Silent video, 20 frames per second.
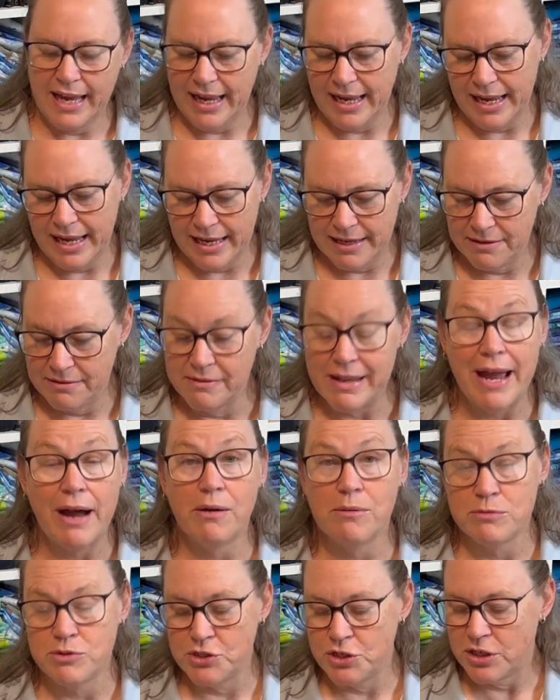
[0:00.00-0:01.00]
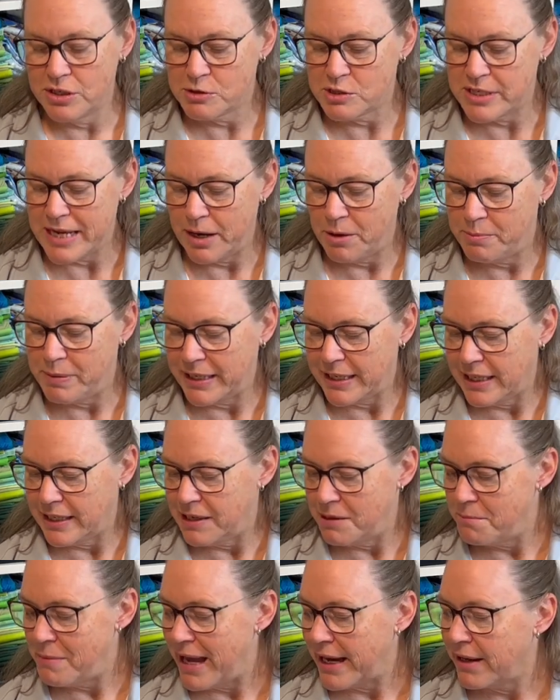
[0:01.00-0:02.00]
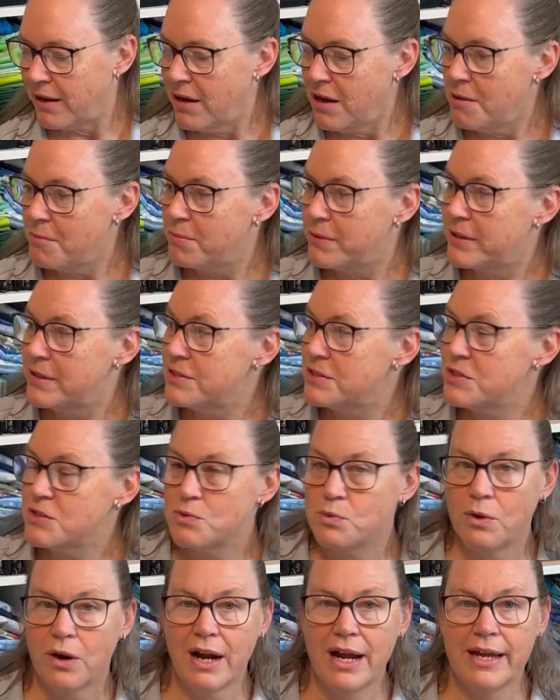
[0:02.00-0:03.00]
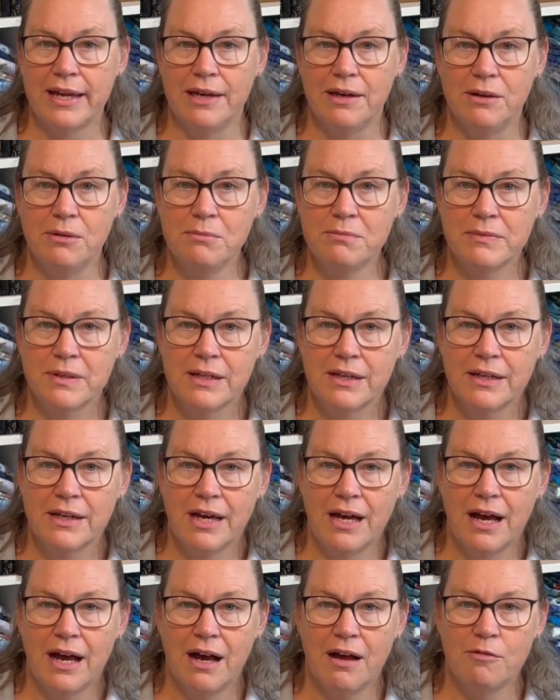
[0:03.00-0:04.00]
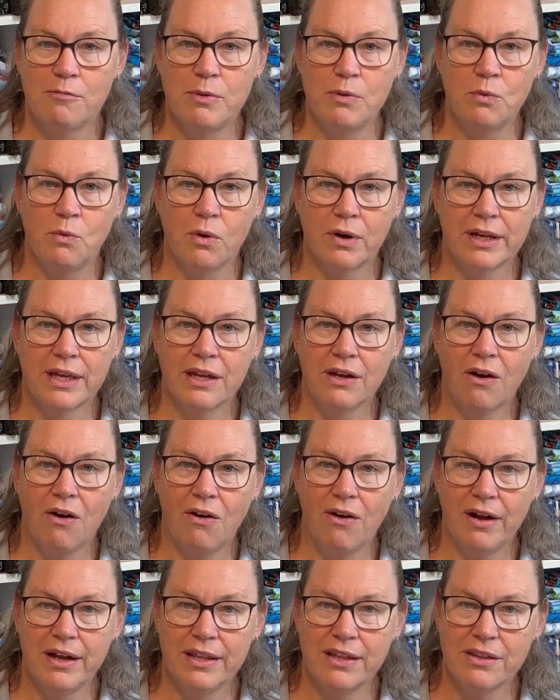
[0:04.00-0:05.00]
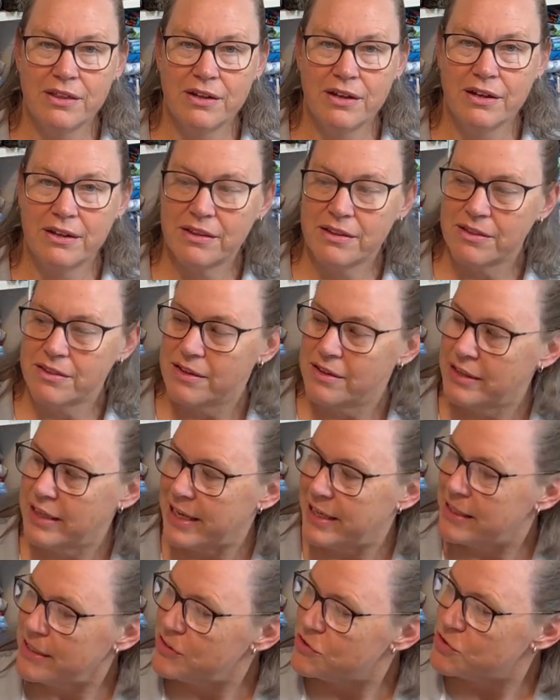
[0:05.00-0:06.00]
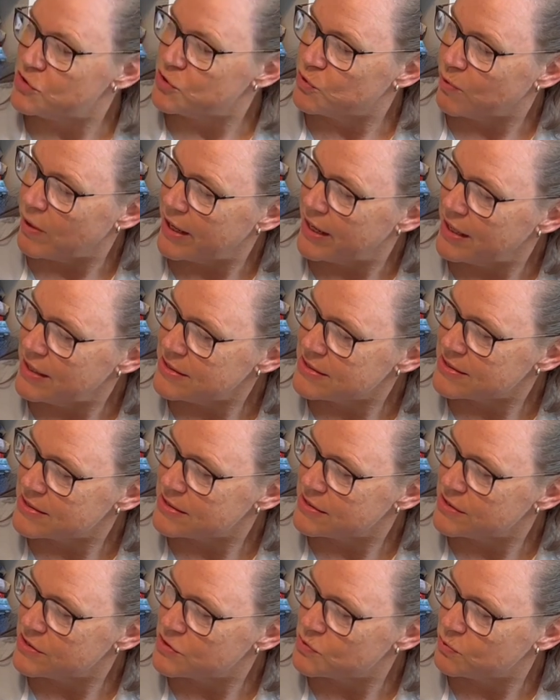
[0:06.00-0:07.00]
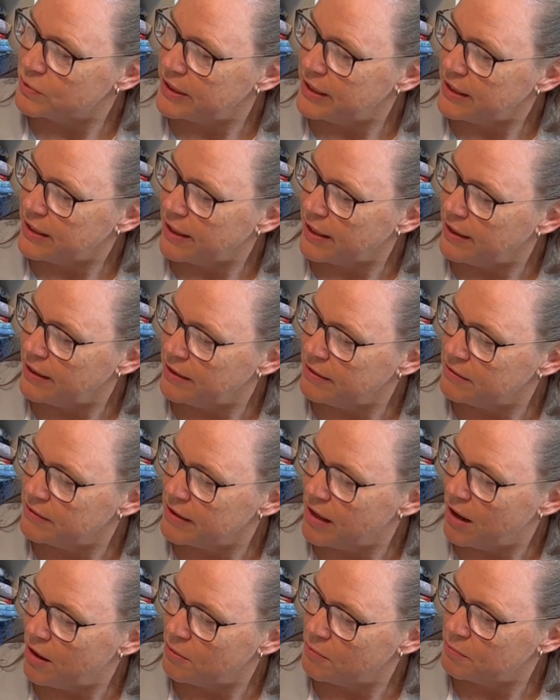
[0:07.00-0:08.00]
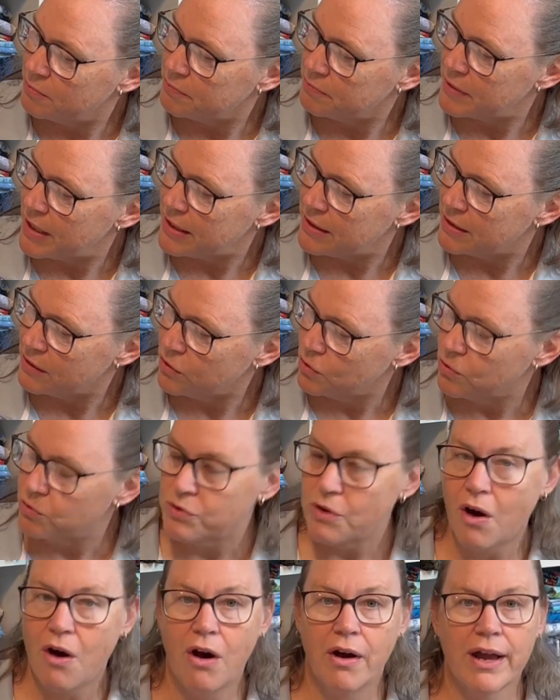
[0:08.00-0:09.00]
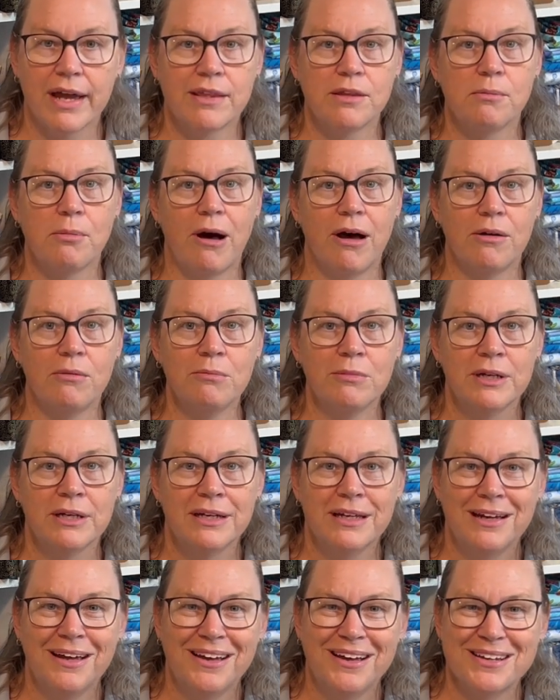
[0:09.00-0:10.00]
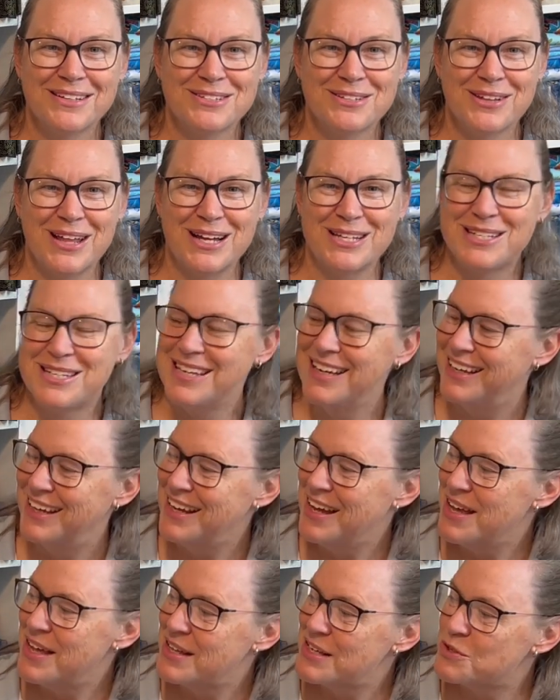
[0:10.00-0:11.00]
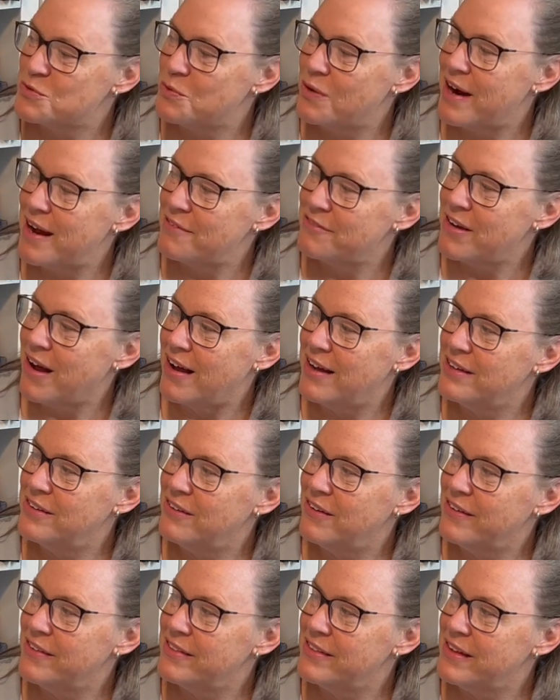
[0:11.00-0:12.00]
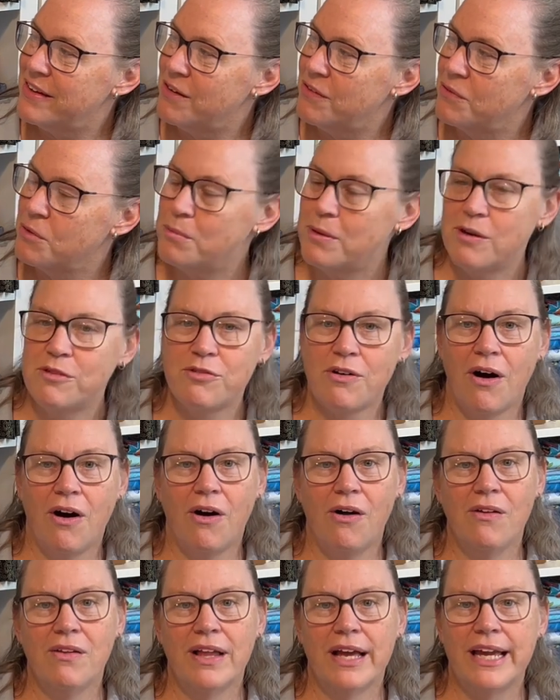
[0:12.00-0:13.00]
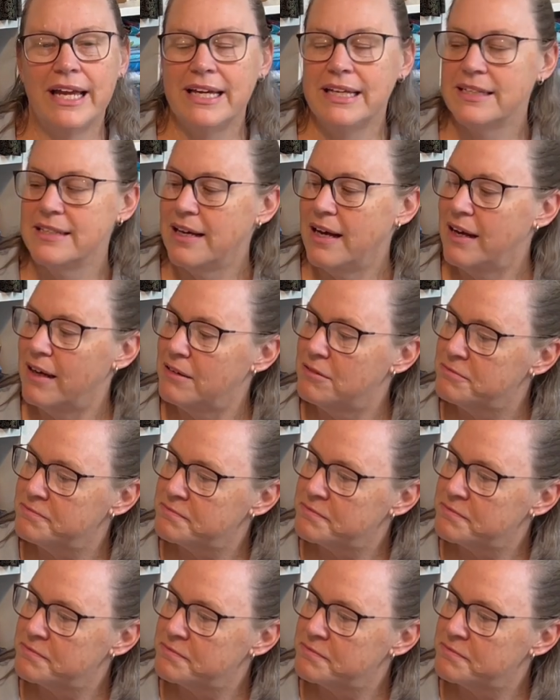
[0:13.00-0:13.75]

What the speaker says: and now I'm just now picking it back up, but this is where I am. I've been working on the lady's dress this week and the little dog at the bottom. So that's where I've gotten on Above All, and I'm